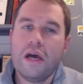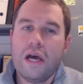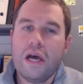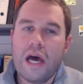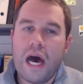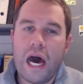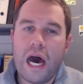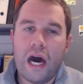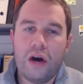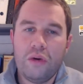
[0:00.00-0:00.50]

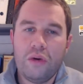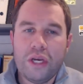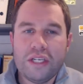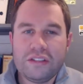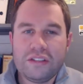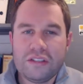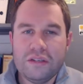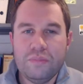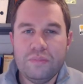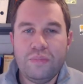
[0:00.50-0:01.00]
"How
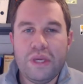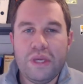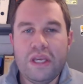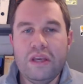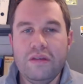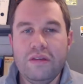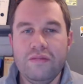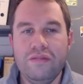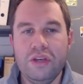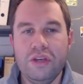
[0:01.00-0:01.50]

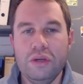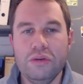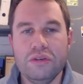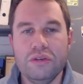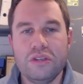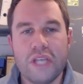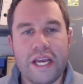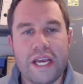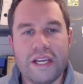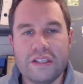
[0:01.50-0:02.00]
S&P
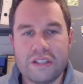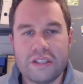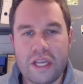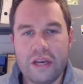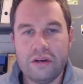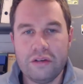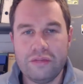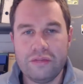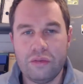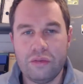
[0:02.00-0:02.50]
Views SA
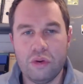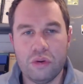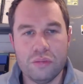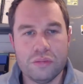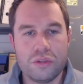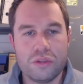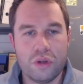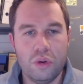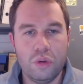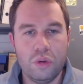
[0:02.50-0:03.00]

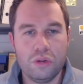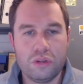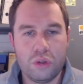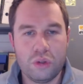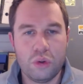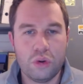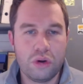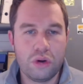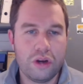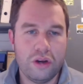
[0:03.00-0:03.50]
Reforms, All
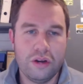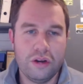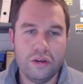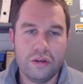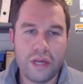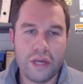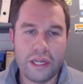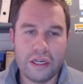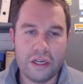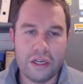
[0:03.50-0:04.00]
Talk
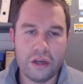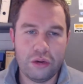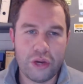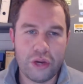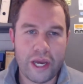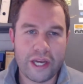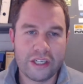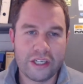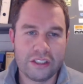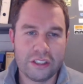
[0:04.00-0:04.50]
and No
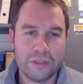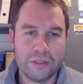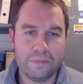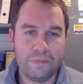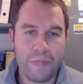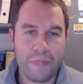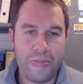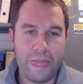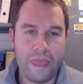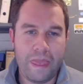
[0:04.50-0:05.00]
Action."
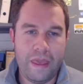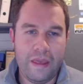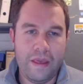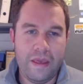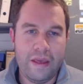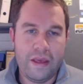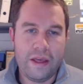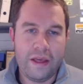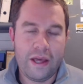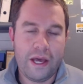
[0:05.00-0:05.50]

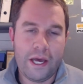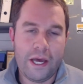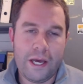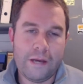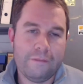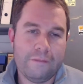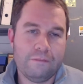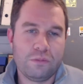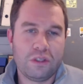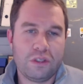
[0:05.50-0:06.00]

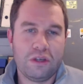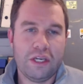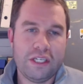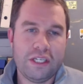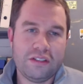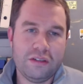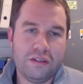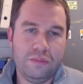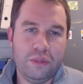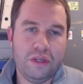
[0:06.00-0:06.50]
So
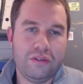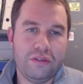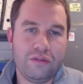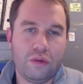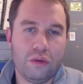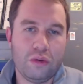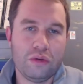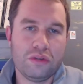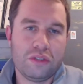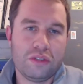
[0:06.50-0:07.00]
S&P, of
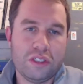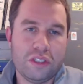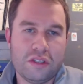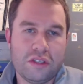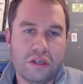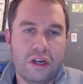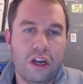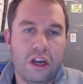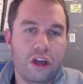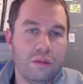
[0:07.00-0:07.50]
course, is
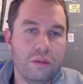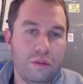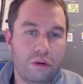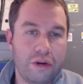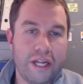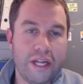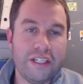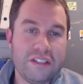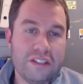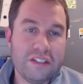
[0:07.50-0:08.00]
a global
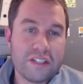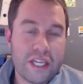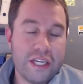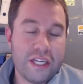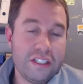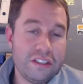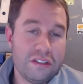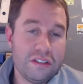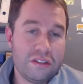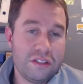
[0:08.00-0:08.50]
ratings
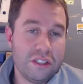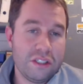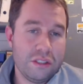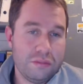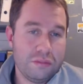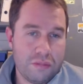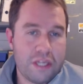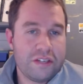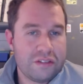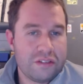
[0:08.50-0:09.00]

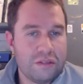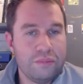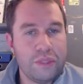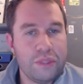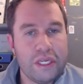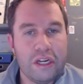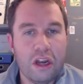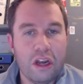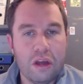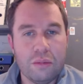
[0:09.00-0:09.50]
agency,
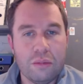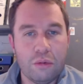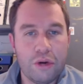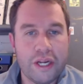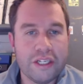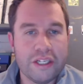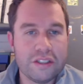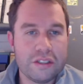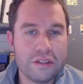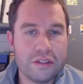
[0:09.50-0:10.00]
S&P Global
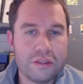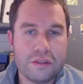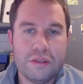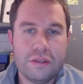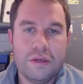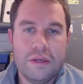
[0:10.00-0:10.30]
Ratings.